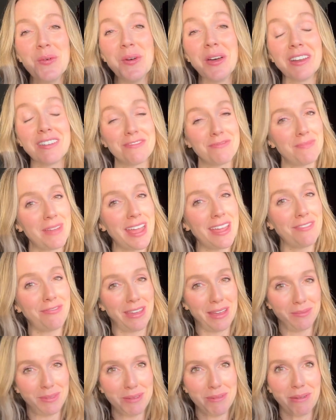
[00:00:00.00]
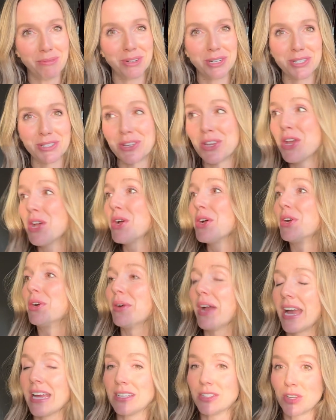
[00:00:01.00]
one of my family members who
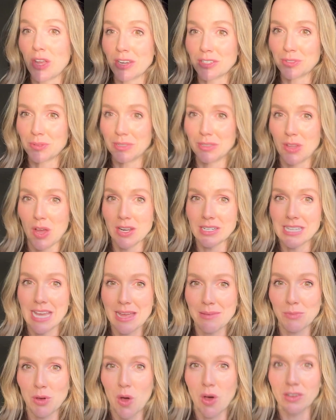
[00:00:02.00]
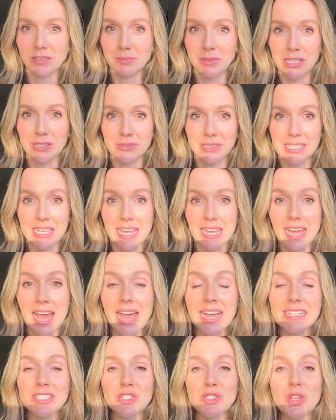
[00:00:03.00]
I hadn't talked to in a long time called me and was like,
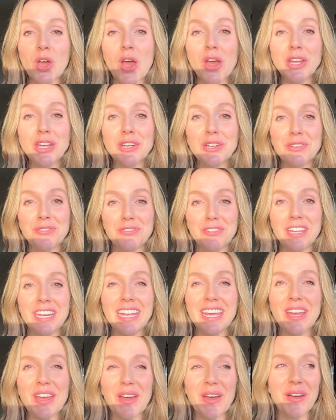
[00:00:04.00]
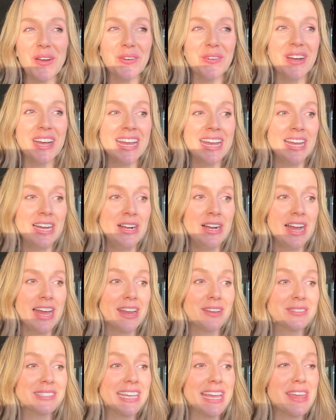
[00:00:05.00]
I saw your video.
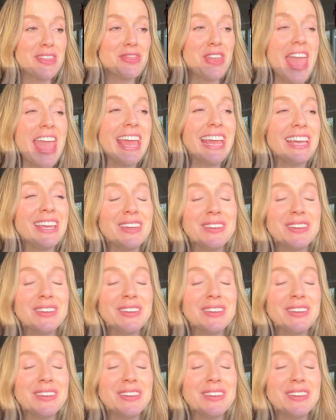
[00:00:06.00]
I was like, thank